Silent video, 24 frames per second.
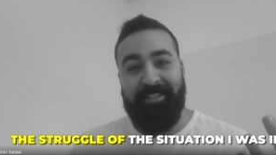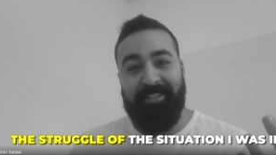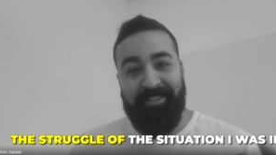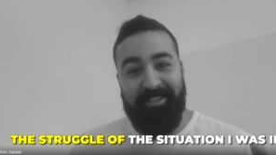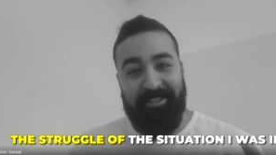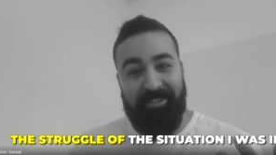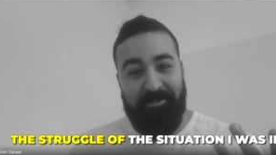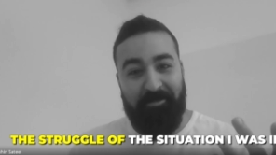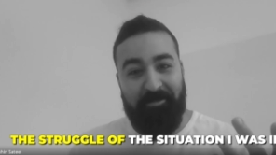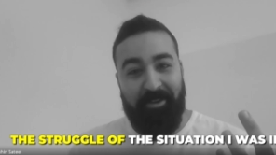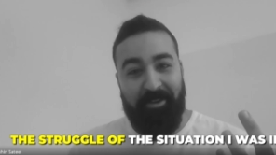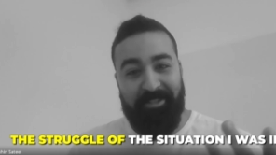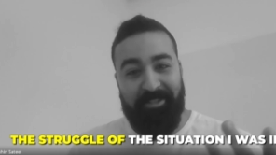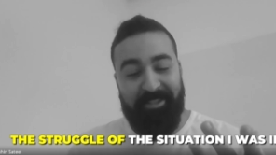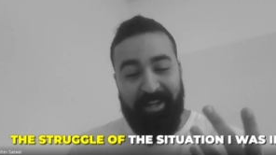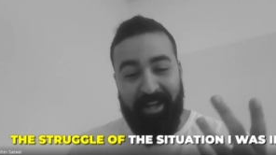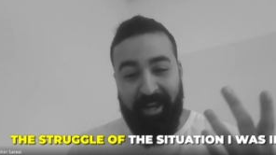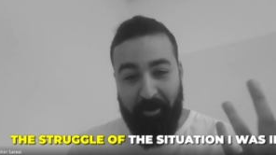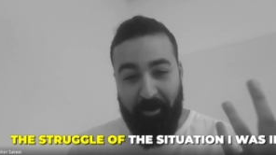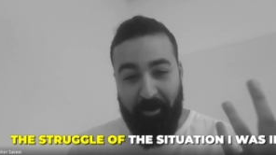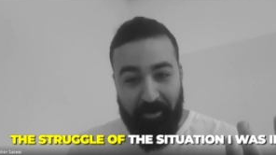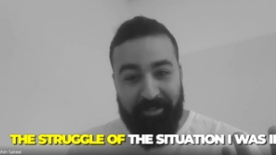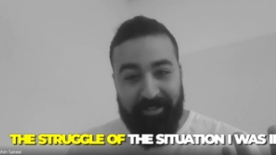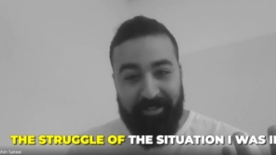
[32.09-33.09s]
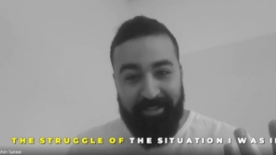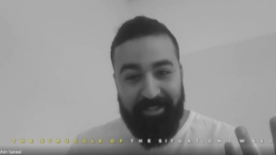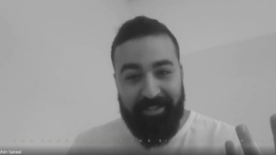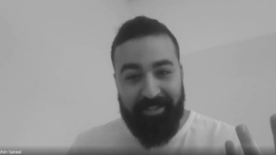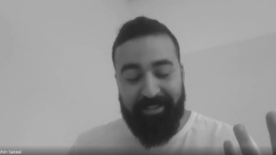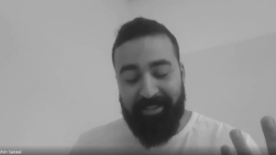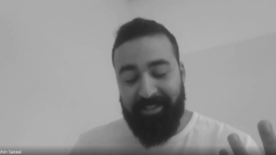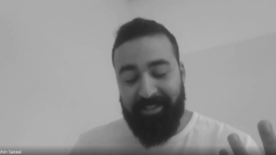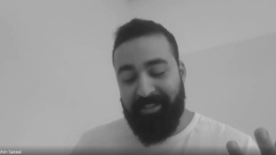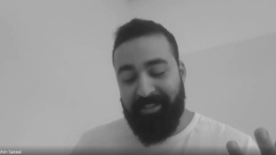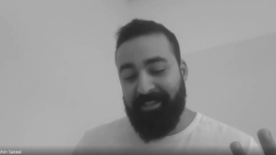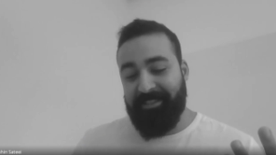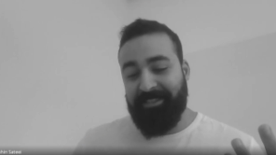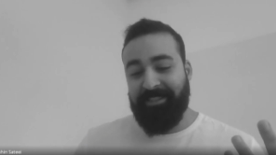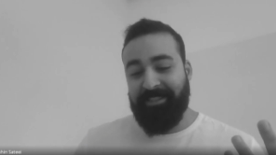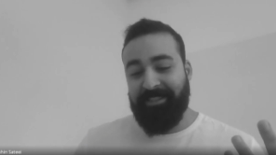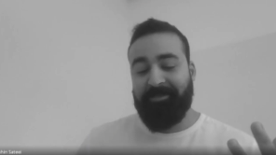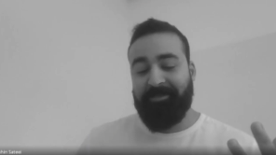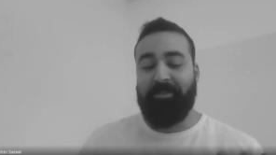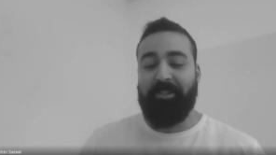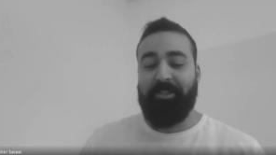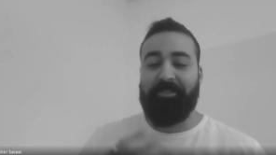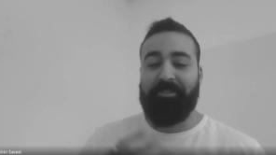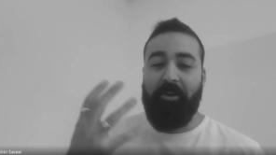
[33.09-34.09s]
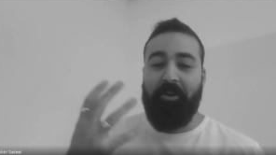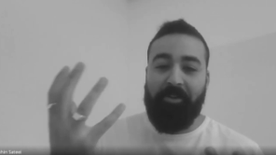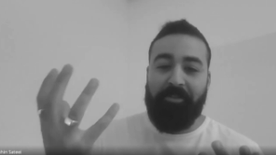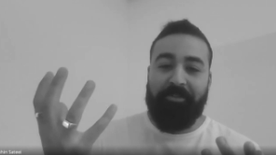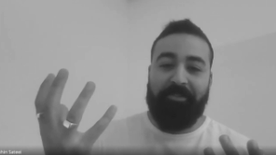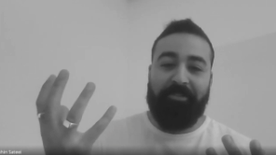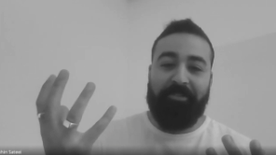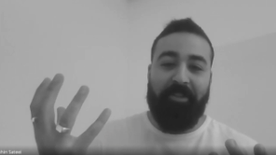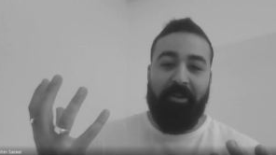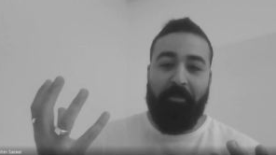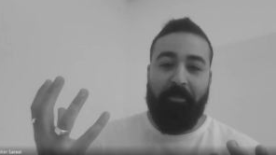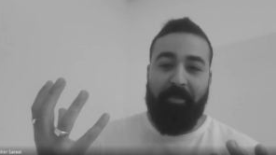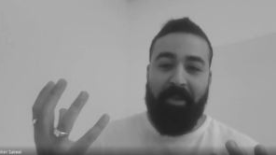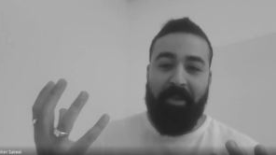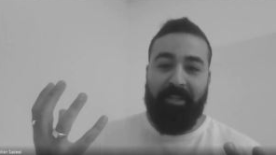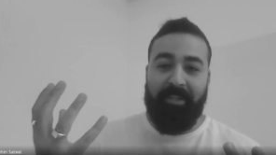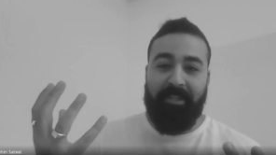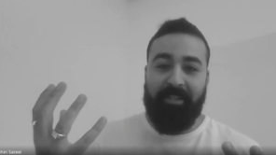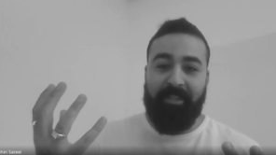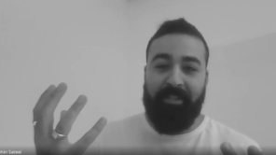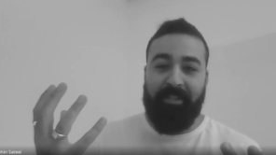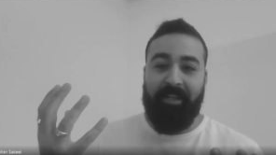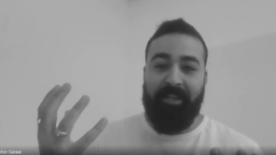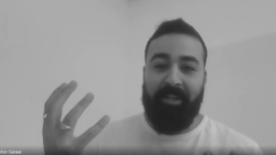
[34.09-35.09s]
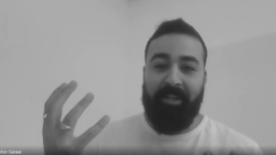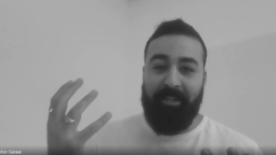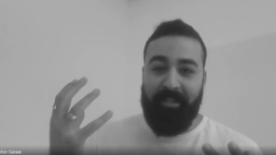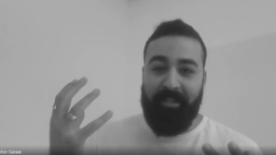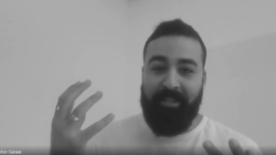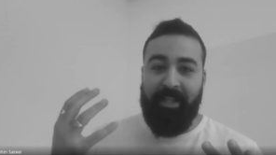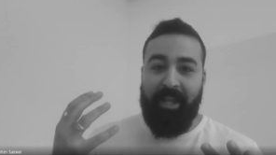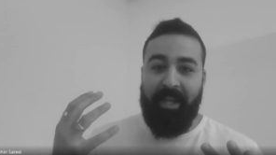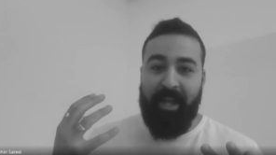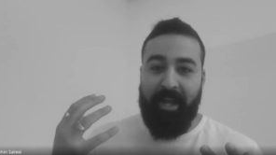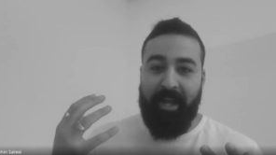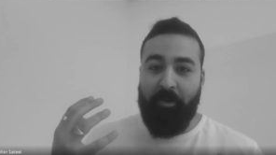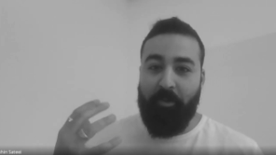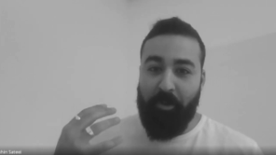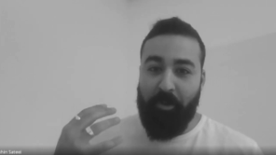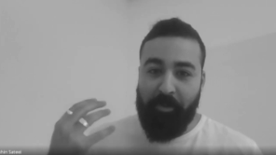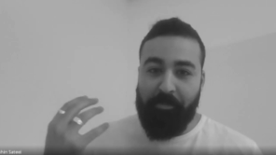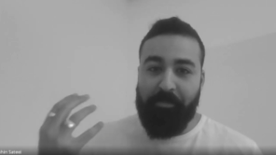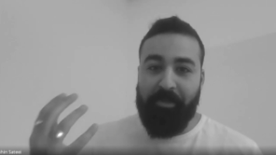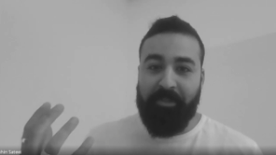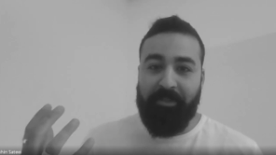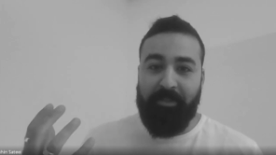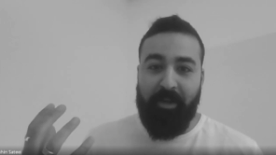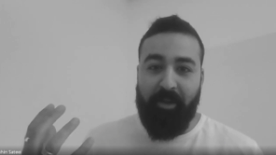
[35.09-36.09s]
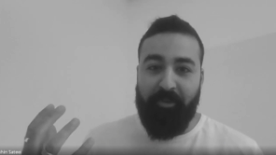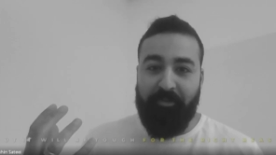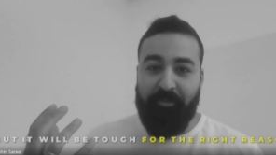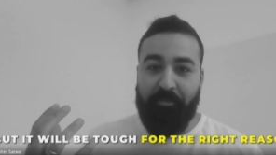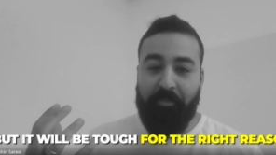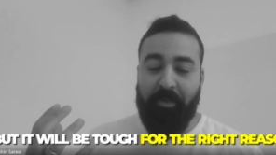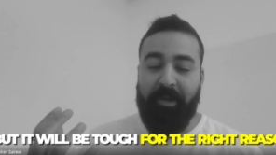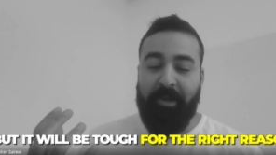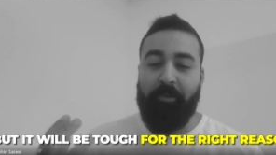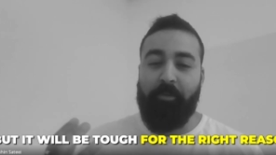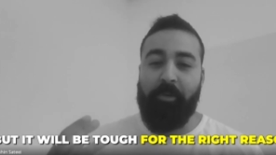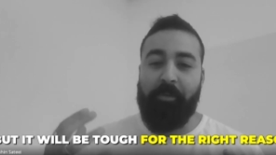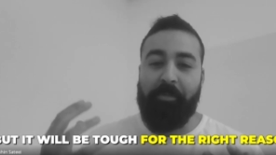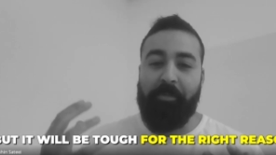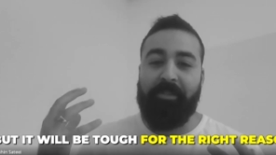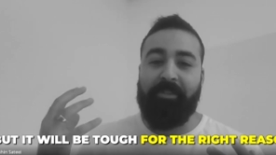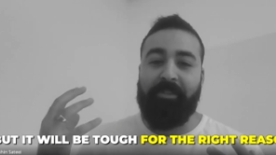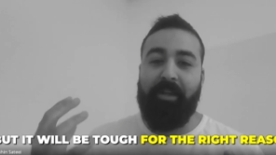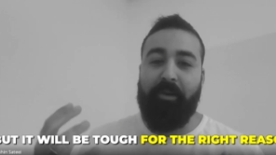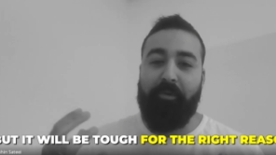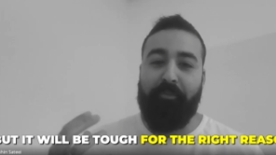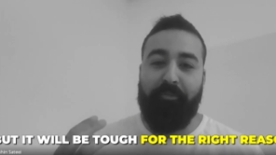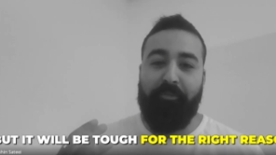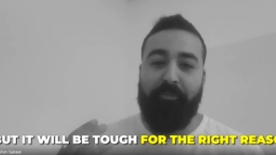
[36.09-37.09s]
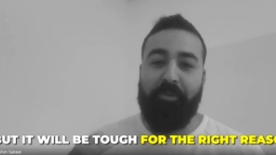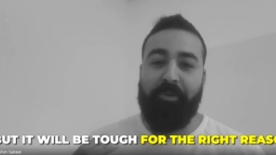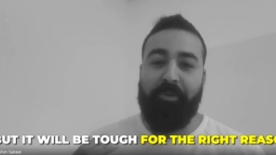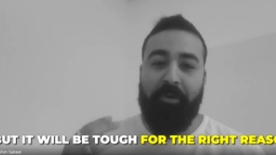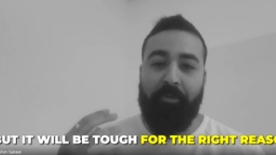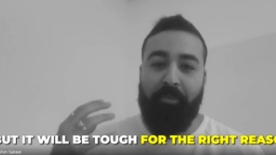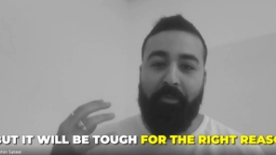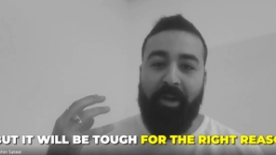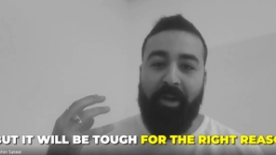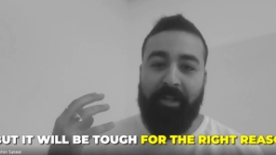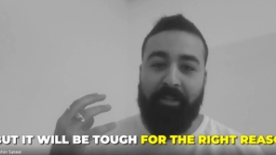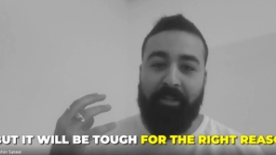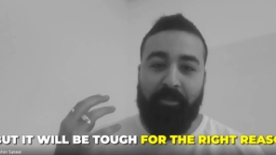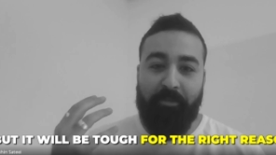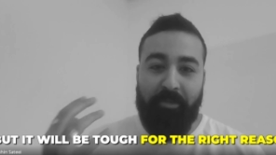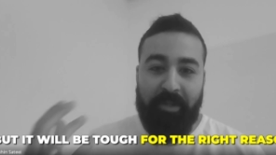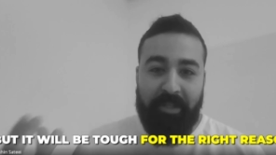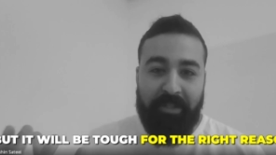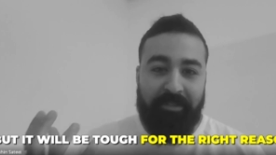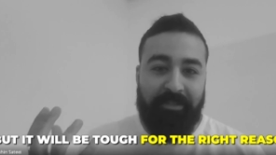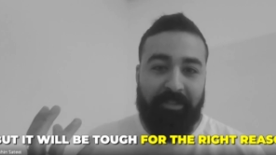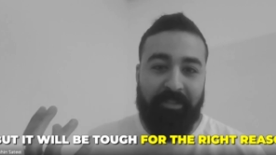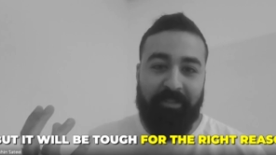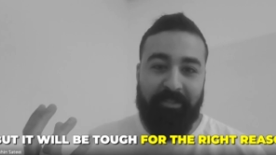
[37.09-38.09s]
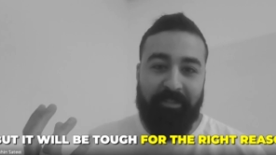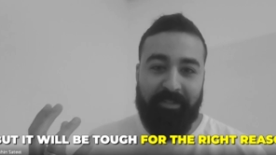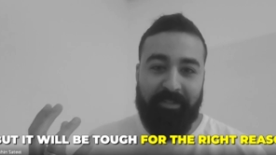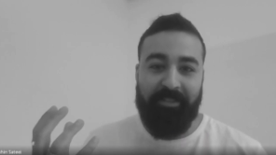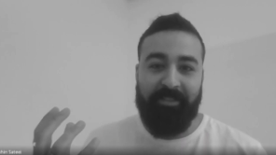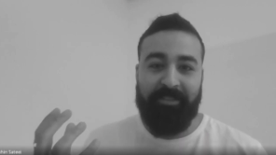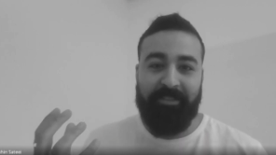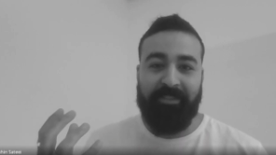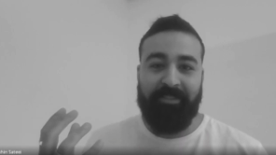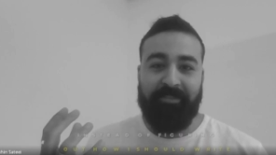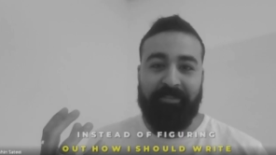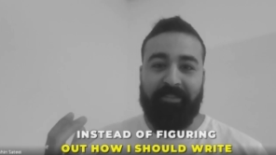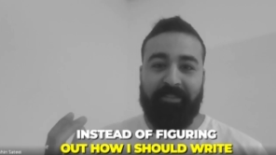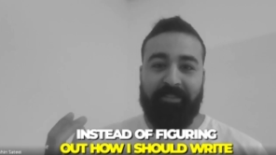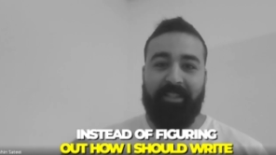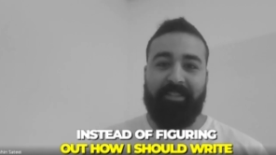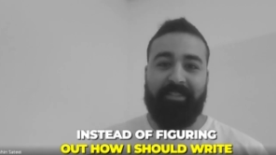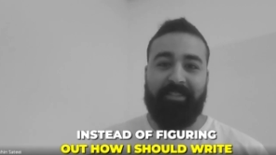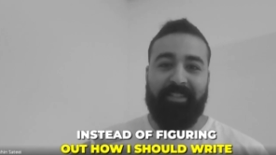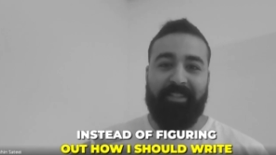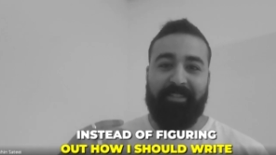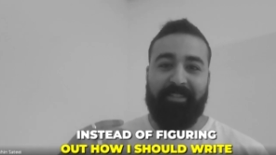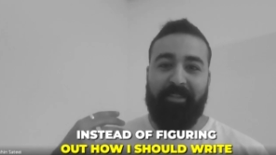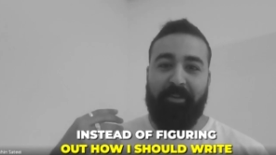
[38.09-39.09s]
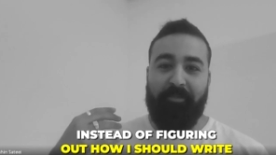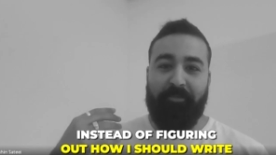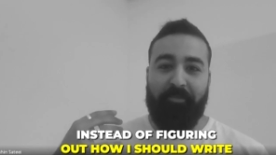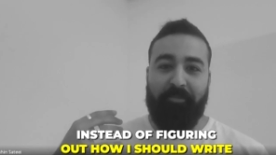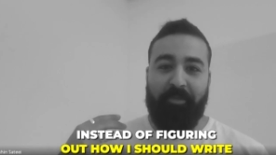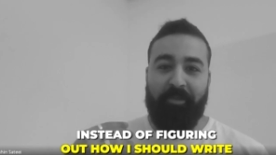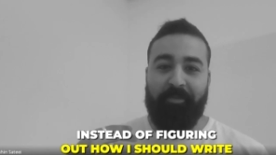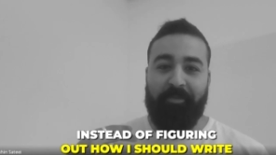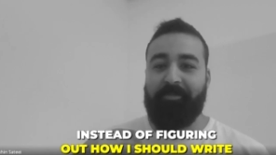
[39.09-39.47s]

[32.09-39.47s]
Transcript: the situation I was in but also make it like yeah it will be tough but it will be tough for the right reasons instead of